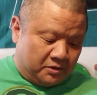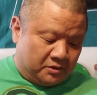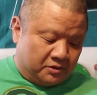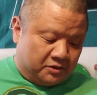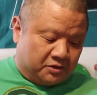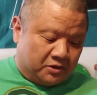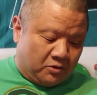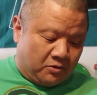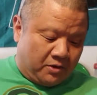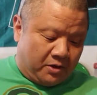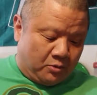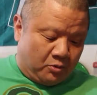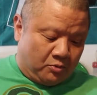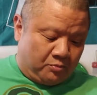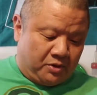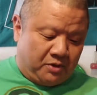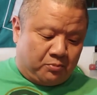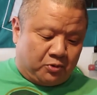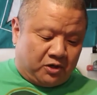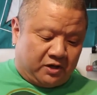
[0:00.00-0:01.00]
so it will
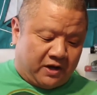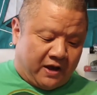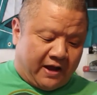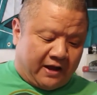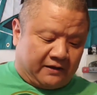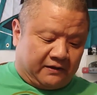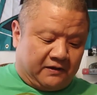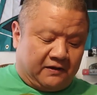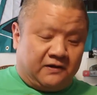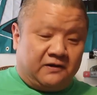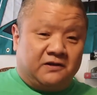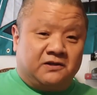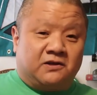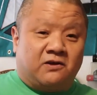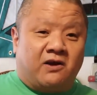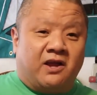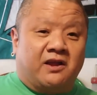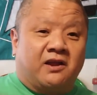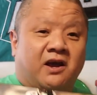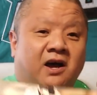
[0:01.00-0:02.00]
be protected.
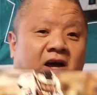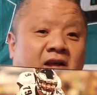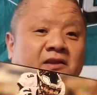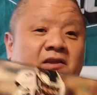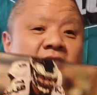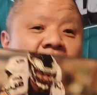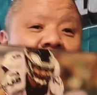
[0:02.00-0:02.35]
So I got